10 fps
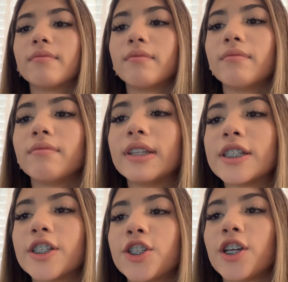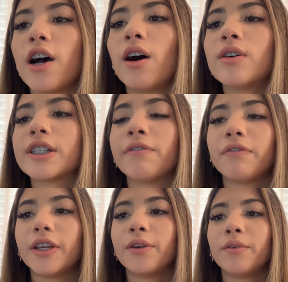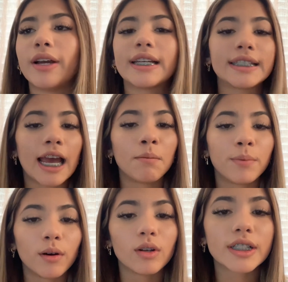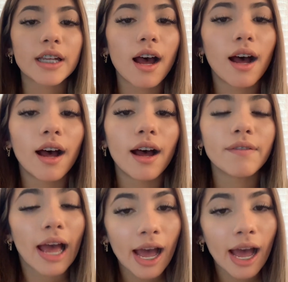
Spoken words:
this just shows a few examples of